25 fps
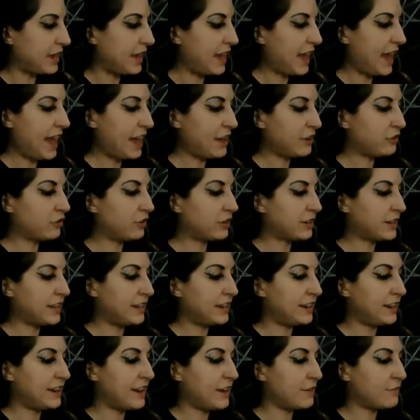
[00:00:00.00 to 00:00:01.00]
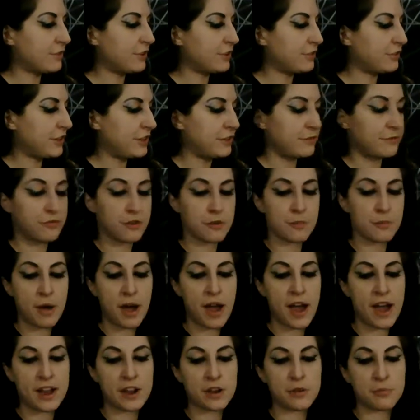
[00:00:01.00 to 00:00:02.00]
and looking at everything from a
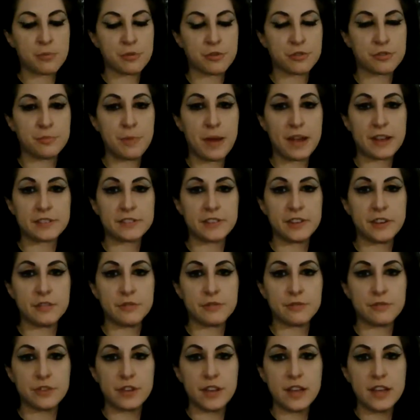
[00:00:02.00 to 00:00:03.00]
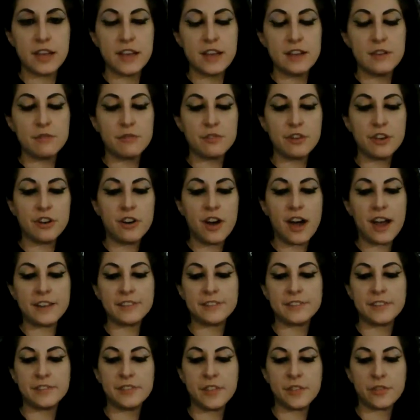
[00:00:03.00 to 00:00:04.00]
higher perspective.
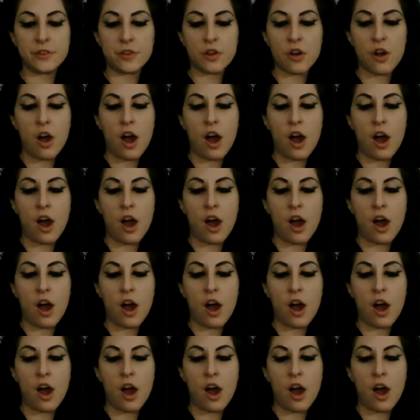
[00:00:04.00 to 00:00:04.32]
Realizing that there are